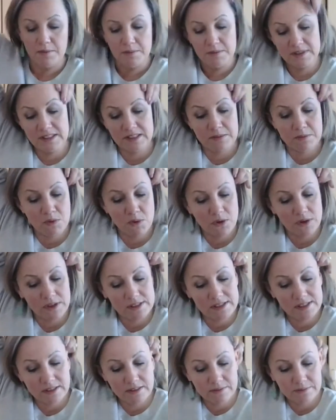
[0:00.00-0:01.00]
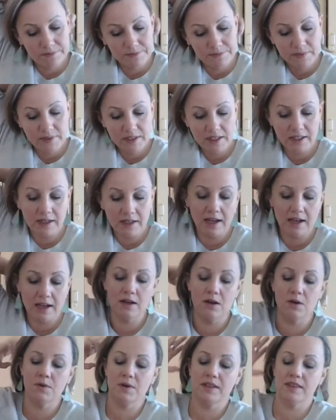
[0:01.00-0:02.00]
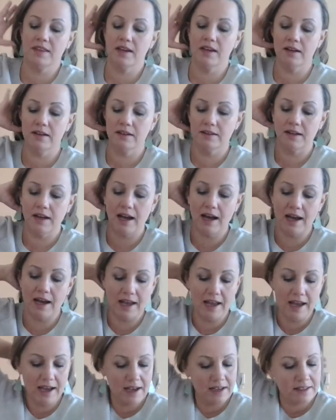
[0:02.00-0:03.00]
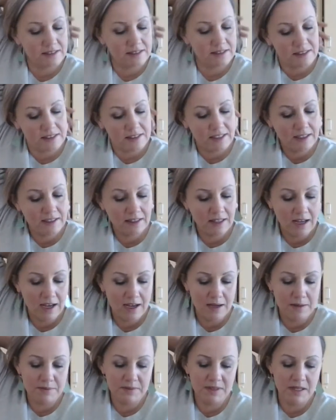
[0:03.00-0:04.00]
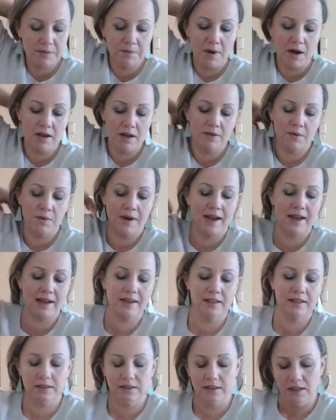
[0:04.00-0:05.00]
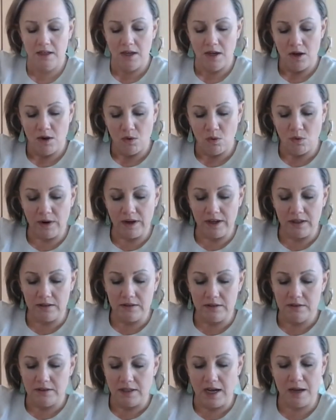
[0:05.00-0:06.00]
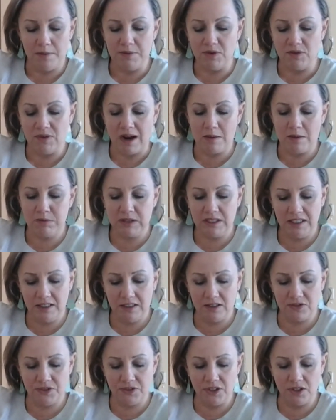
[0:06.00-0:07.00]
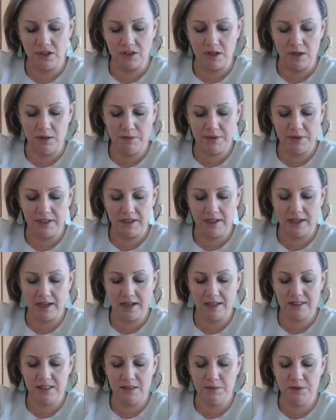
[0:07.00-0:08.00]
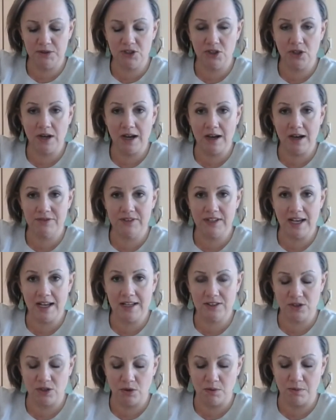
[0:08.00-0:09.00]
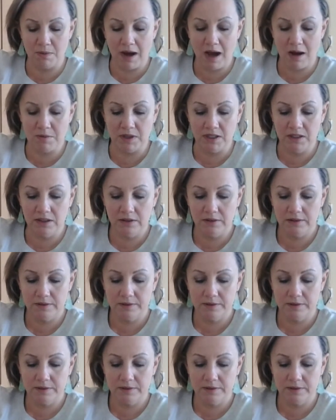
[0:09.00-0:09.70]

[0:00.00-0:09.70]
Mr. Morrison, can I go with you? I asked as he climbed up on the wagon. Well, I'd be right pleased for your company, Cassie, but you'll have to ask your mama.